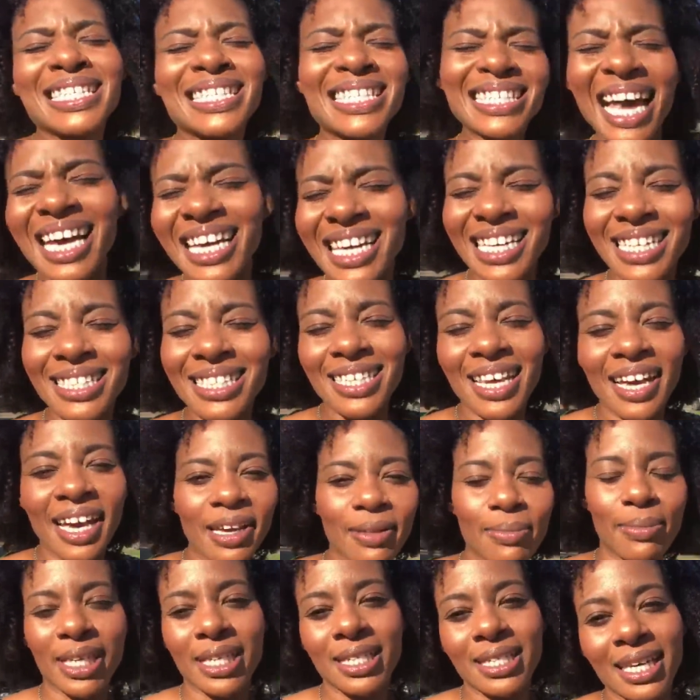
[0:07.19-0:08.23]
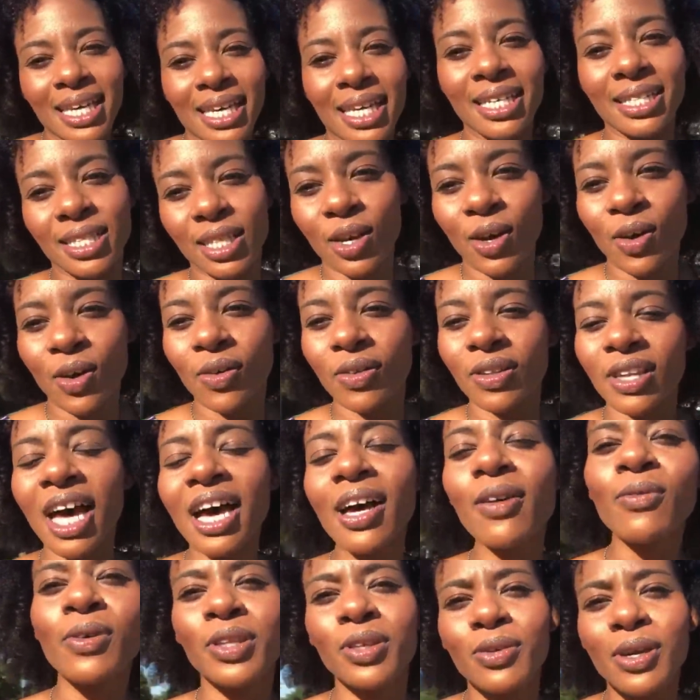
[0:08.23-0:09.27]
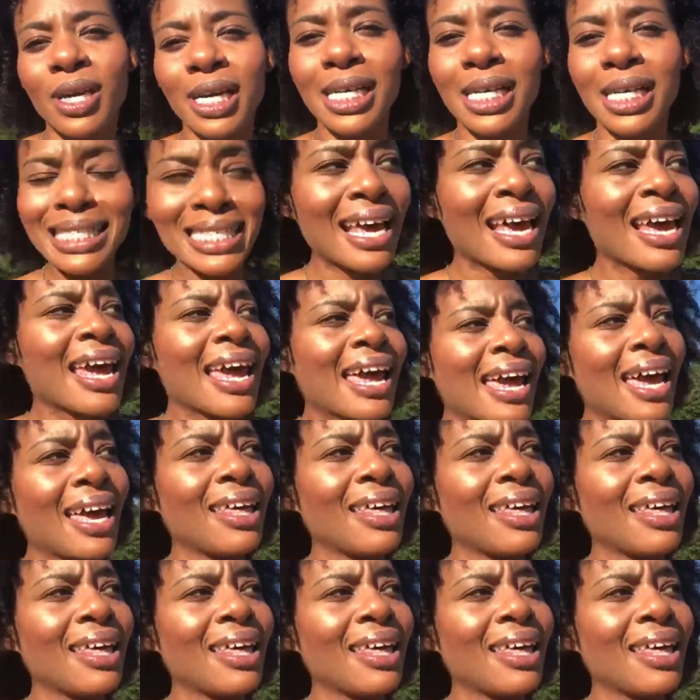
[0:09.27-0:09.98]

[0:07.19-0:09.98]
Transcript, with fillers: exciting time because I get to go live with you guys.